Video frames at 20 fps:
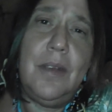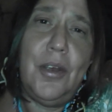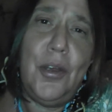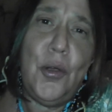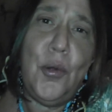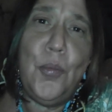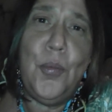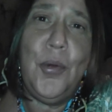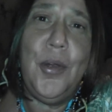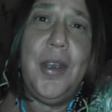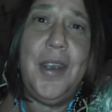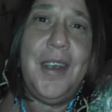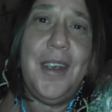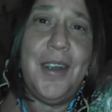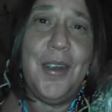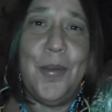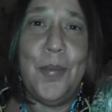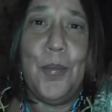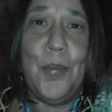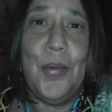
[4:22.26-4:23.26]
hope we
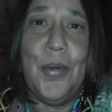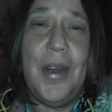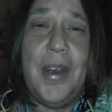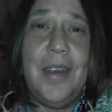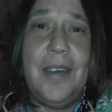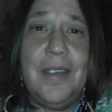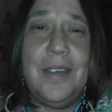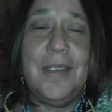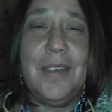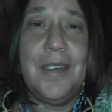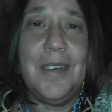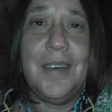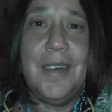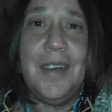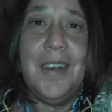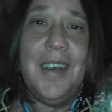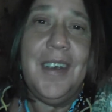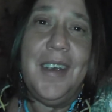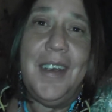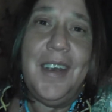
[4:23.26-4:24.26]
can embrace
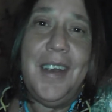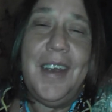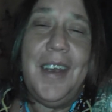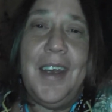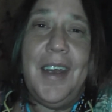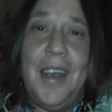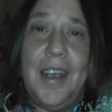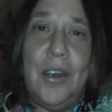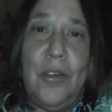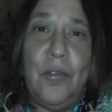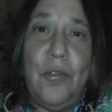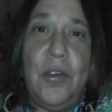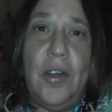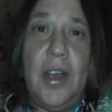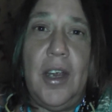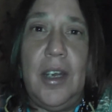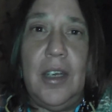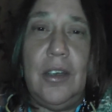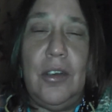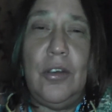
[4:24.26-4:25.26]
and
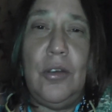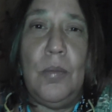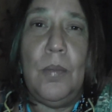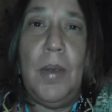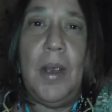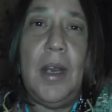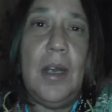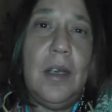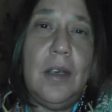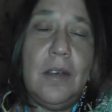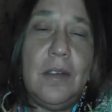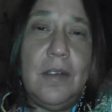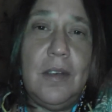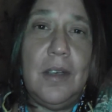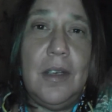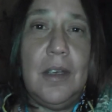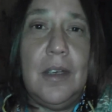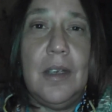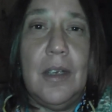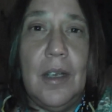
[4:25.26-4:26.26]
find
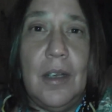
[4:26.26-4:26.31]
humanity